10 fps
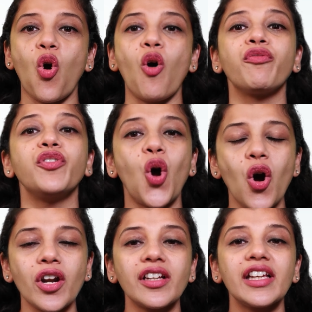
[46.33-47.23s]
of
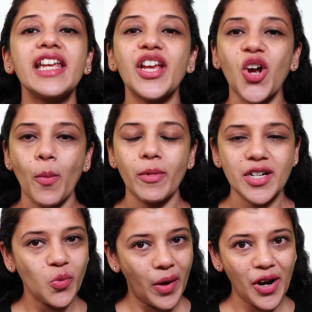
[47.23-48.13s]
your
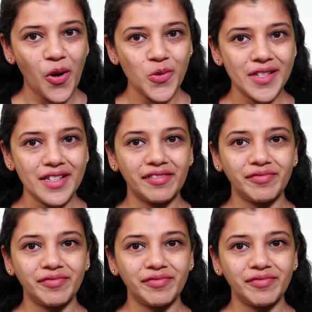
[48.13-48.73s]
e-commerce warehouse.